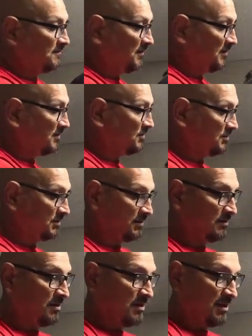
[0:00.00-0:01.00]
Very interesting.
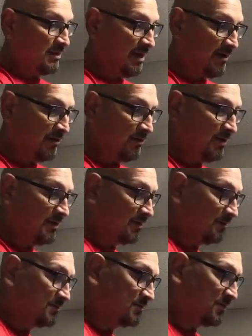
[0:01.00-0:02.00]
Now it only
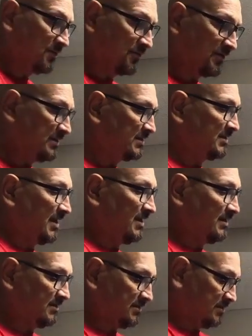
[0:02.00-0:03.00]
comes with 3
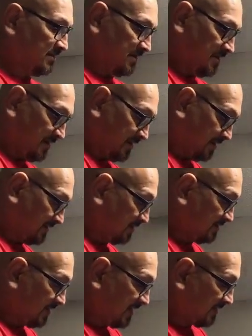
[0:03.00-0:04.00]
steaks, and
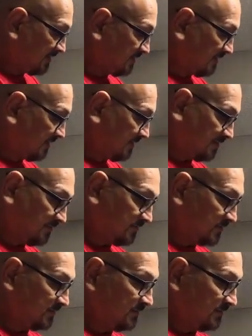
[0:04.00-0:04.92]
this has like 1,